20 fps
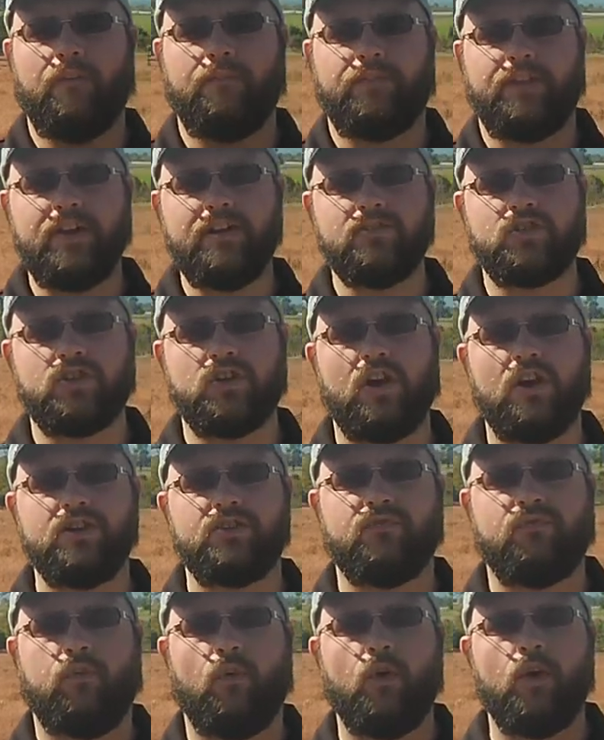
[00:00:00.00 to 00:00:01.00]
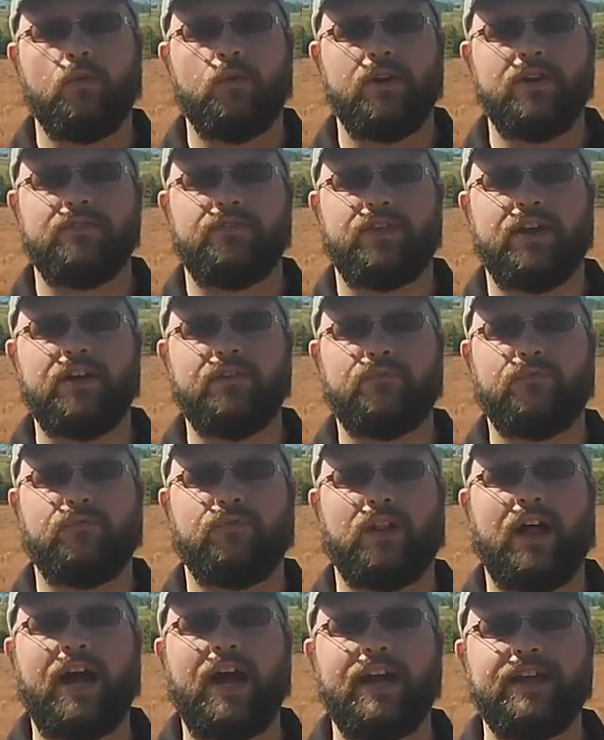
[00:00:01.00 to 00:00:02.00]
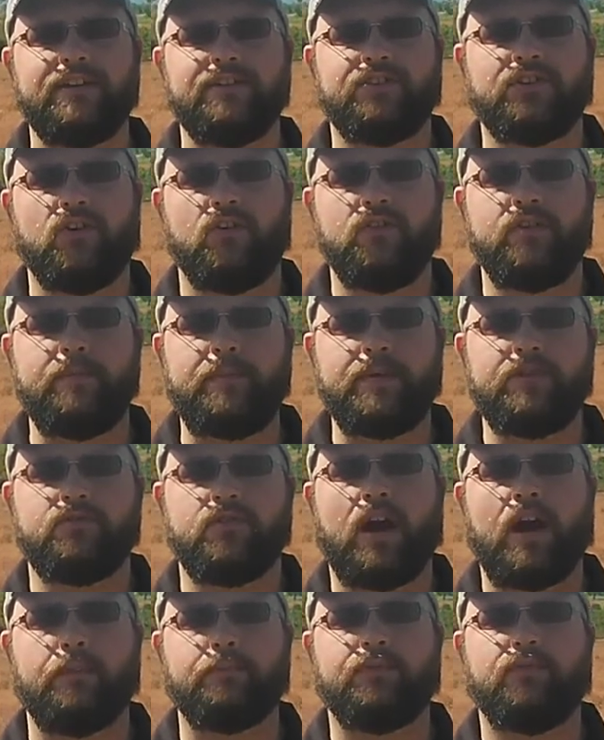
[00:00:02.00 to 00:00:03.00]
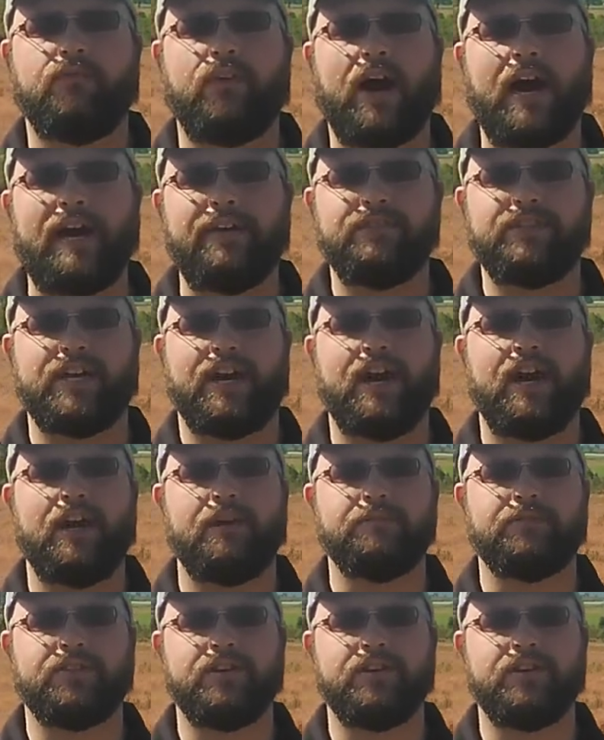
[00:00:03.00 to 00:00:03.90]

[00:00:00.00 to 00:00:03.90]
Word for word: their charge forward, their flag is going to be dropped five times.